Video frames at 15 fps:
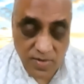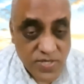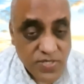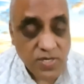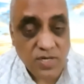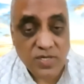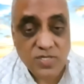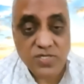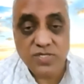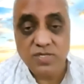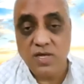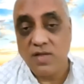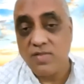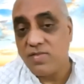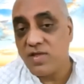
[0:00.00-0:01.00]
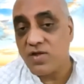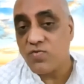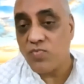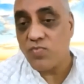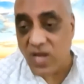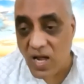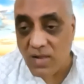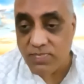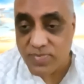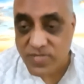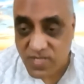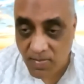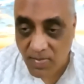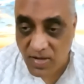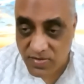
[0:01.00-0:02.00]
This is Nirvikalpa
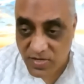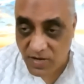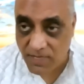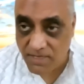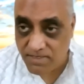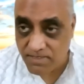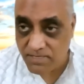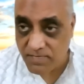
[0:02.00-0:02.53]
Samadhi.